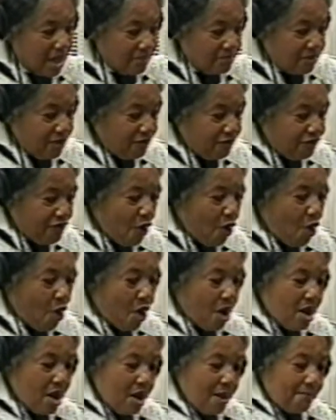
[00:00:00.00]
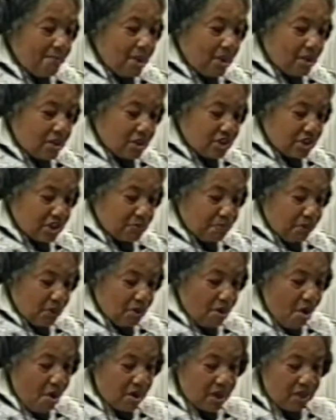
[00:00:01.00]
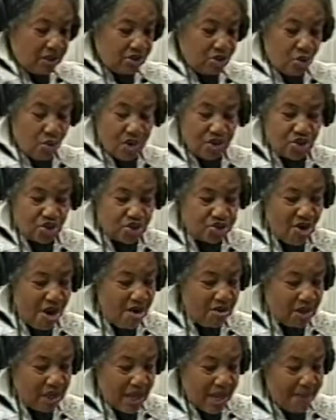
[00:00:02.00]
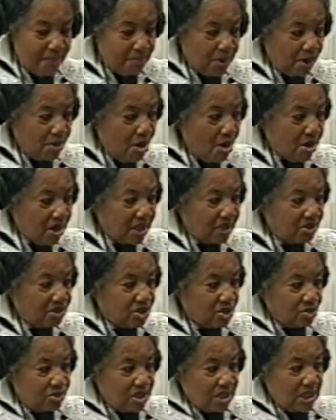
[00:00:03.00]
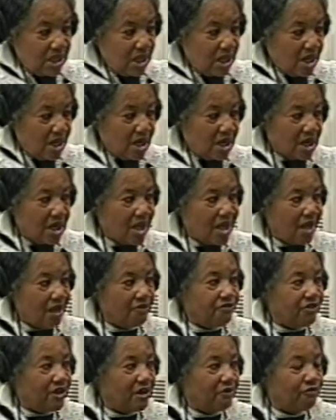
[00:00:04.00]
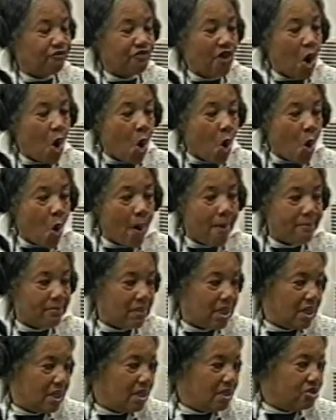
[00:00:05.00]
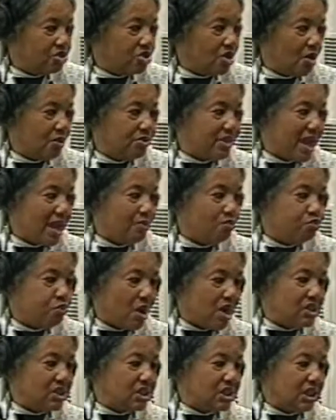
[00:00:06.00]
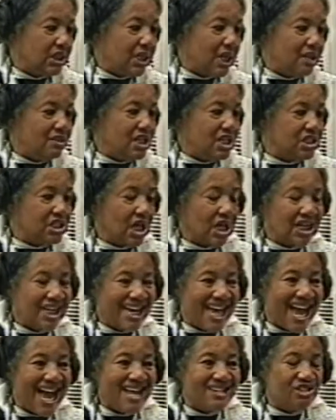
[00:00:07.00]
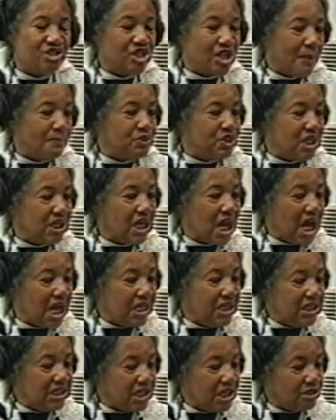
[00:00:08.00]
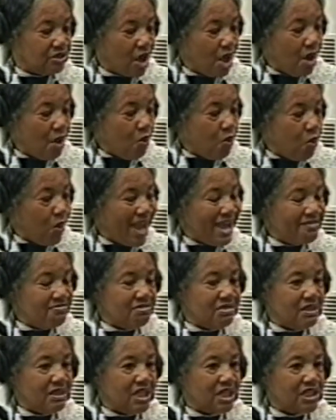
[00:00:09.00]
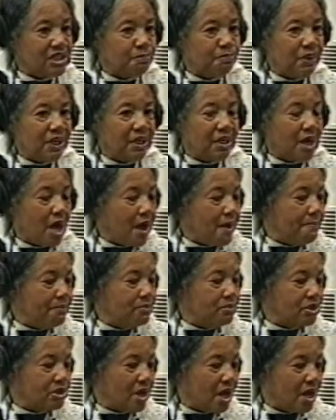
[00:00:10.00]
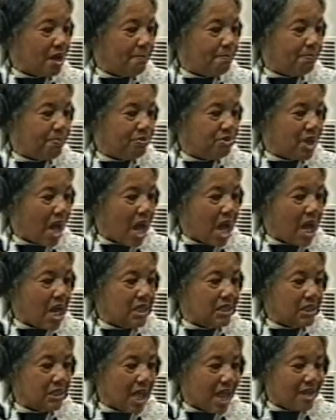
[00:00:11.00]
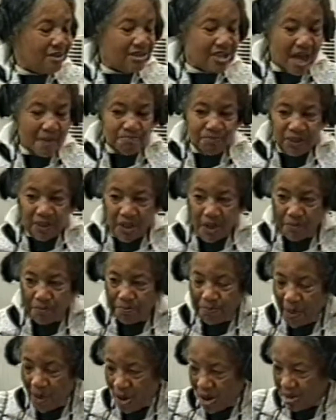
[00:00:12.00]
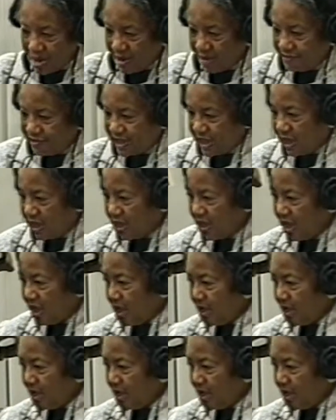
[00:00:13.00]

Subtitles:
before, because it's belonging to a trunk and belonging to the elephant form. So that once again, these are concepts and ideas. When this becomes, eyes like that become part of the